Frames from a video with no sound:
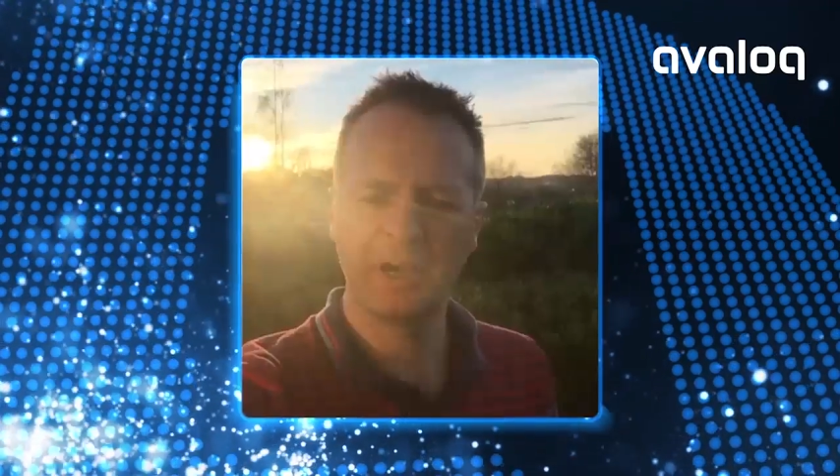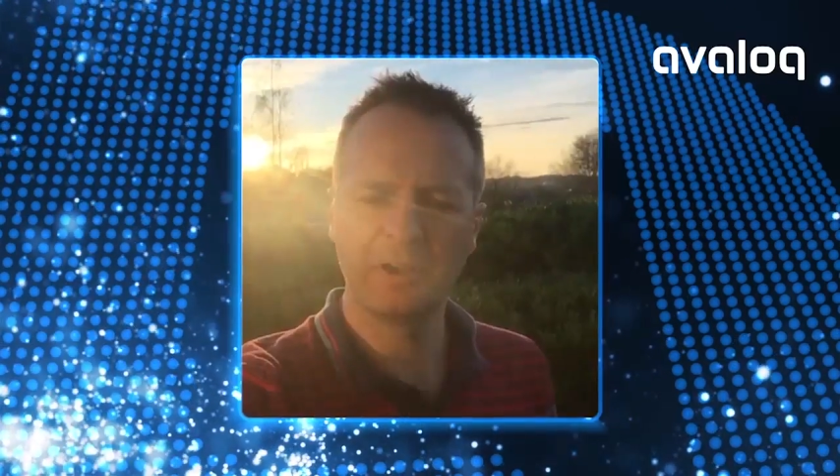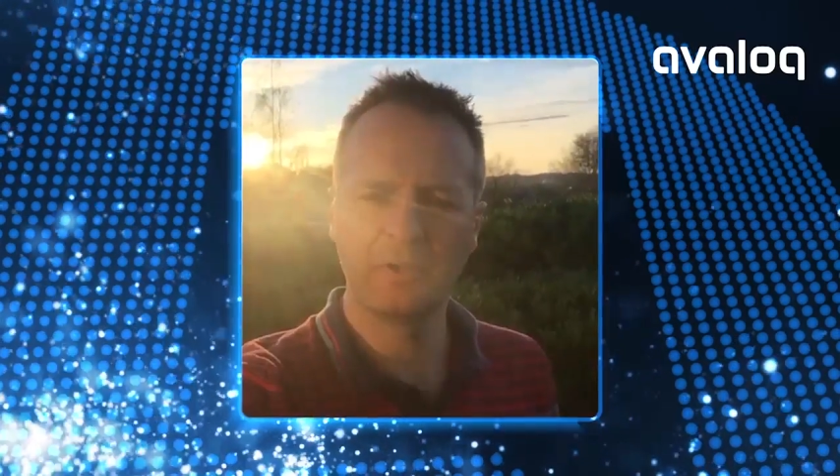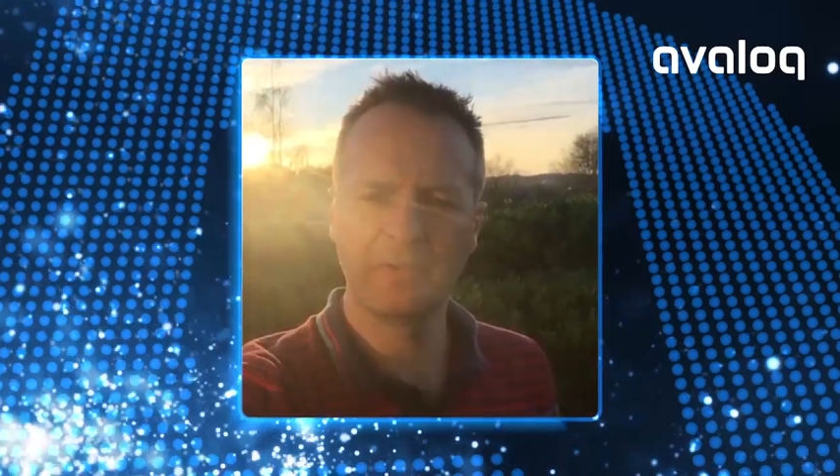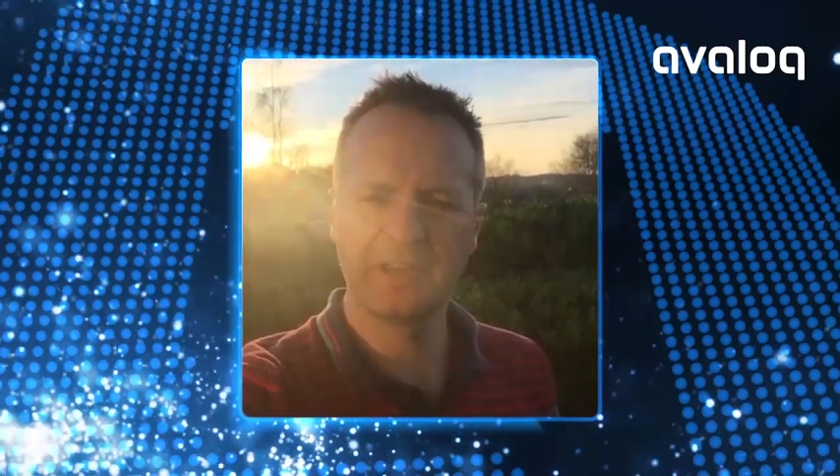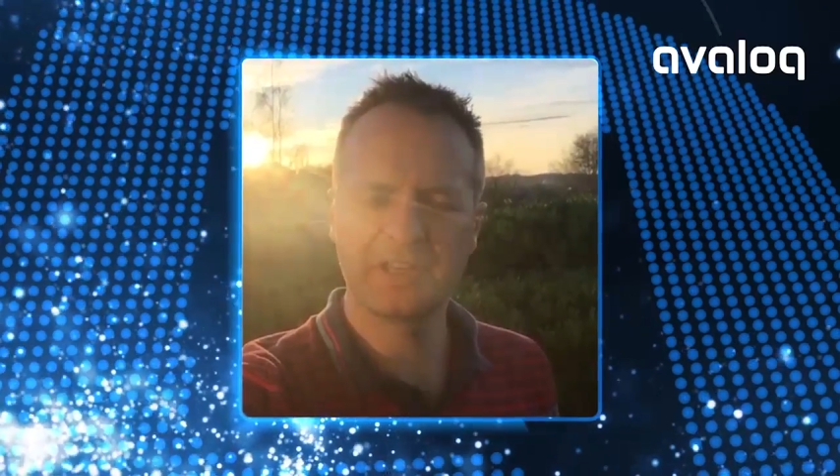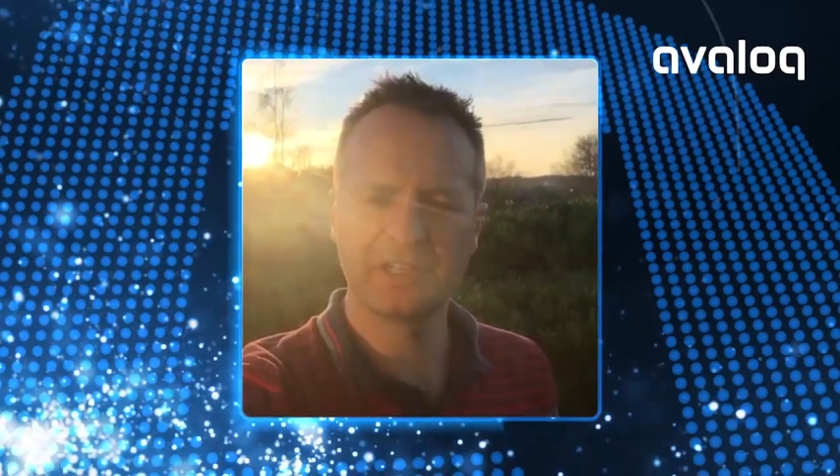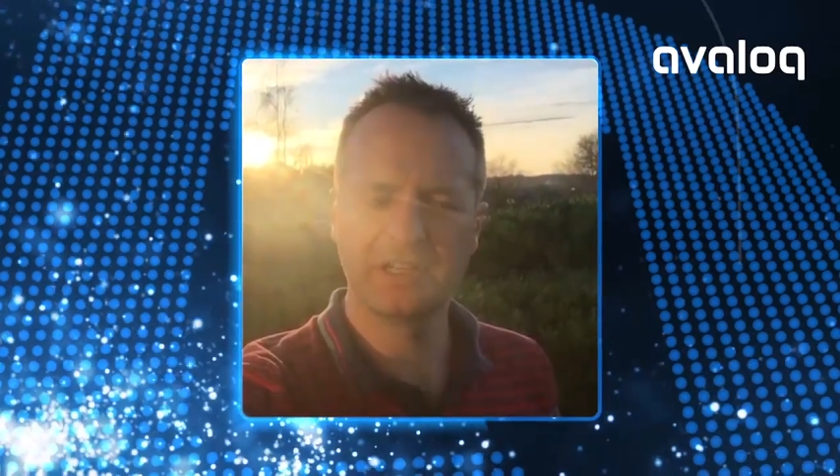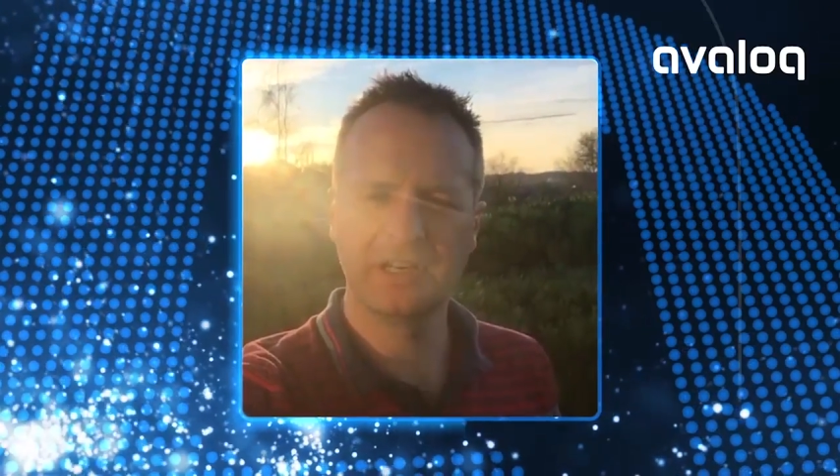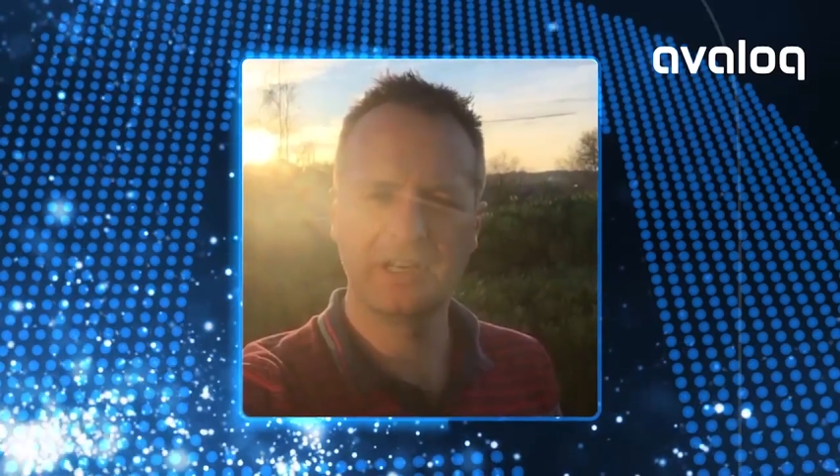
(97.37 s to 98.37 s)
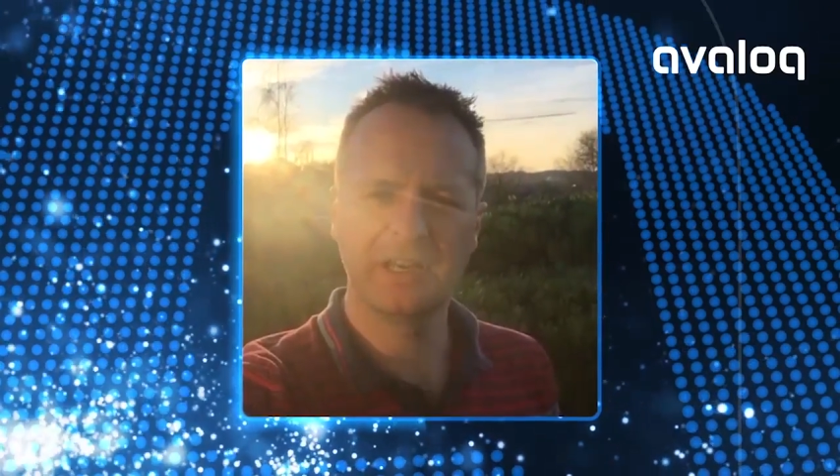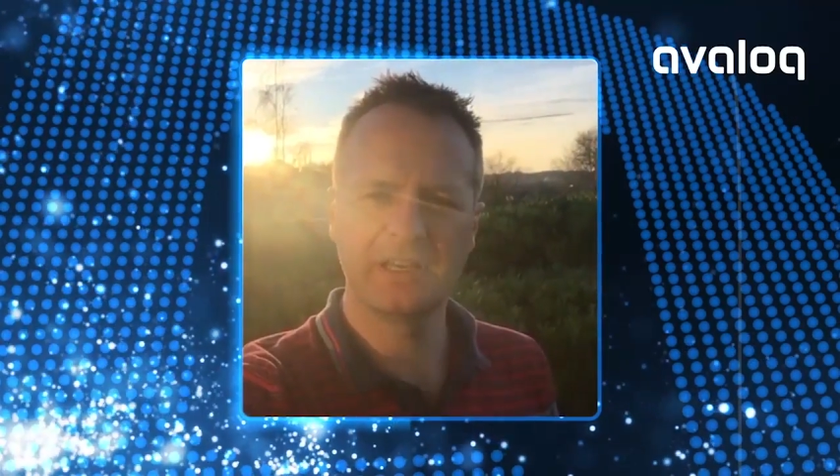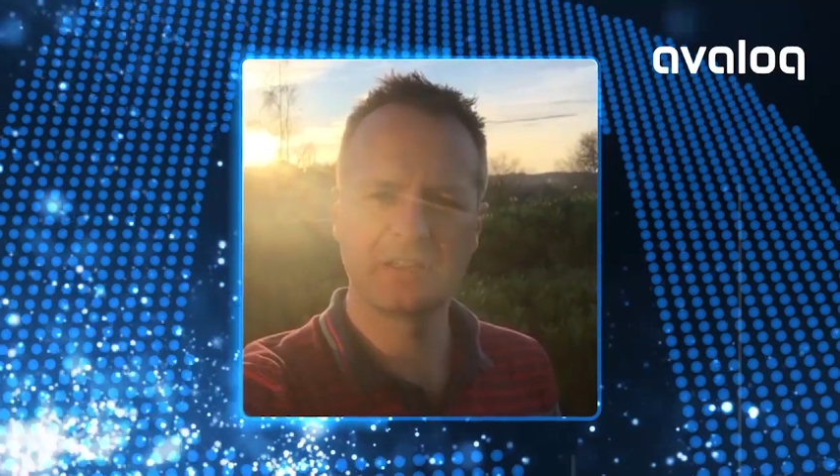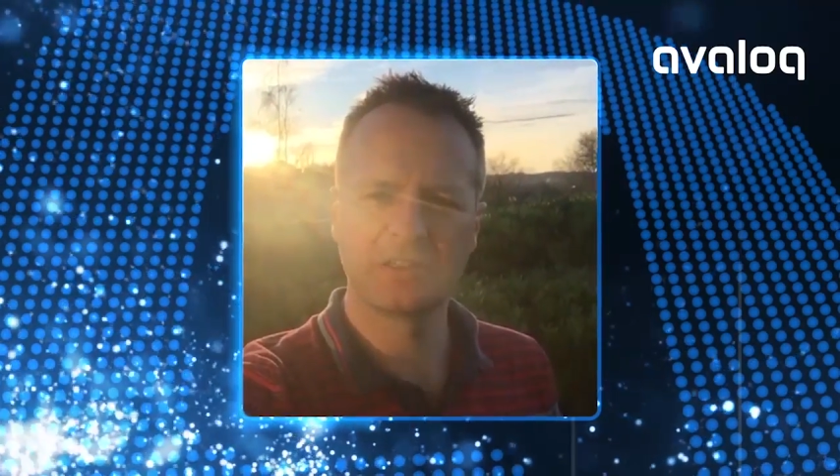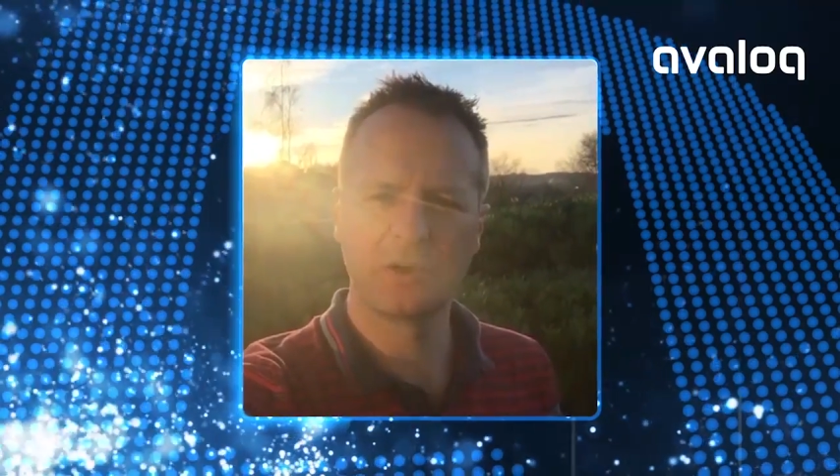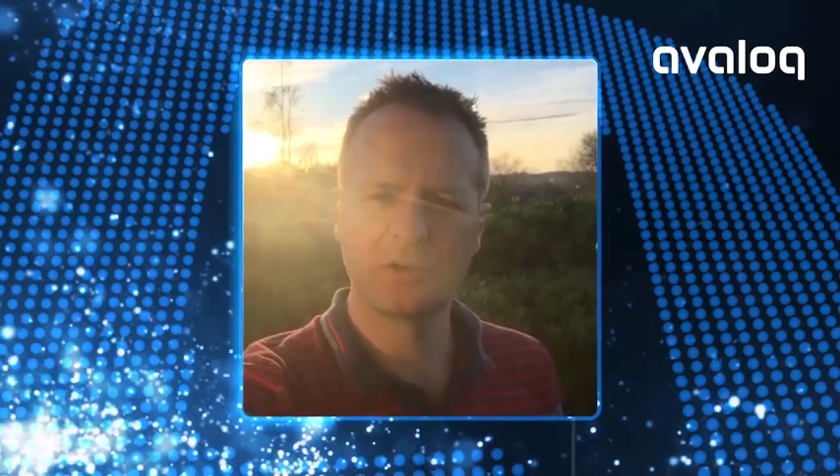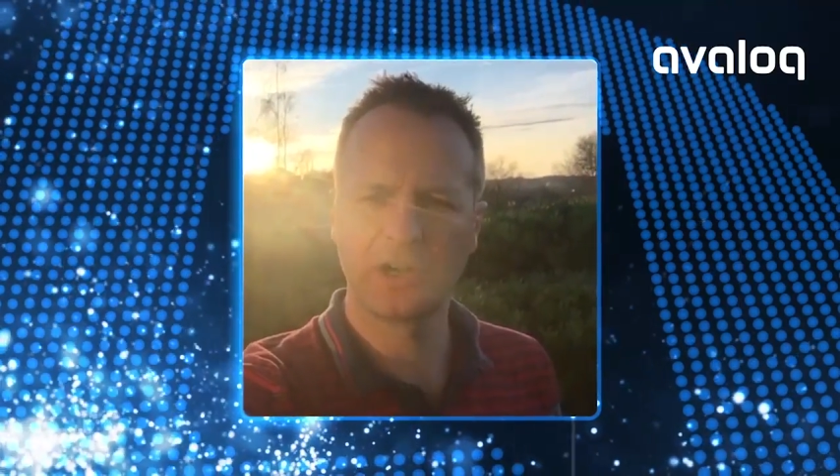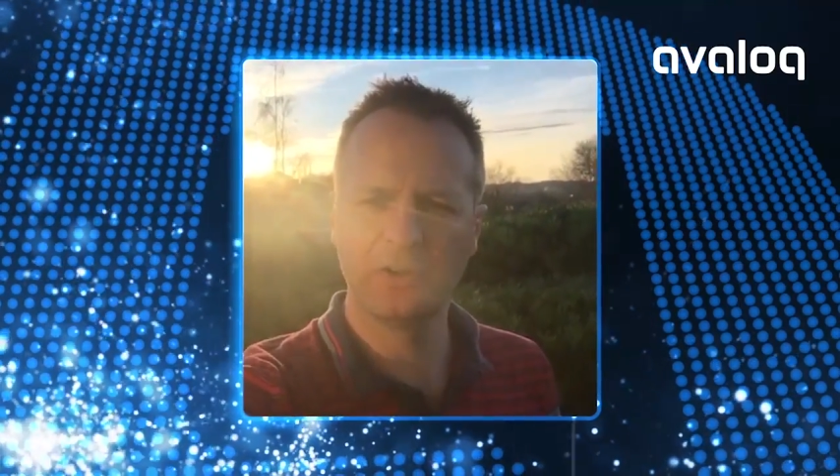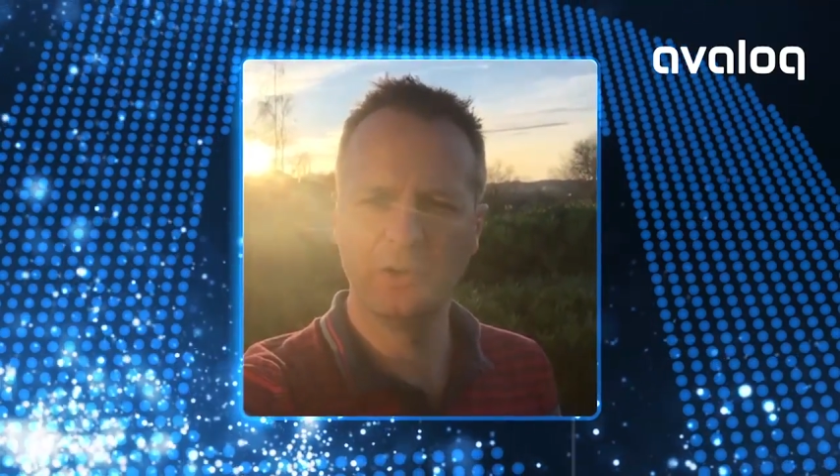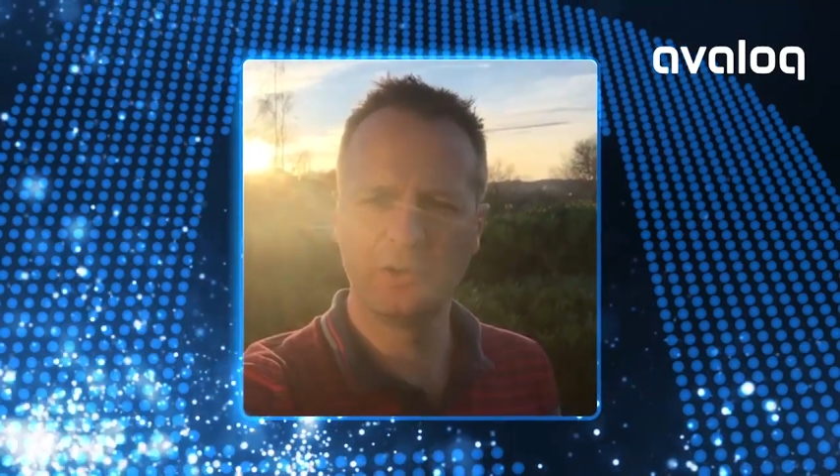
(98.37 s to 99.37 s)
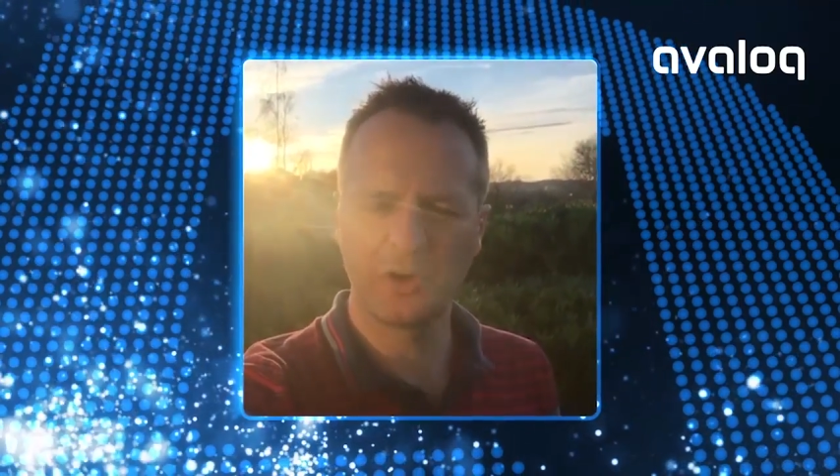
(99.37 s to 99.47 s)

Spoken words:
My goal for this year is to launch our new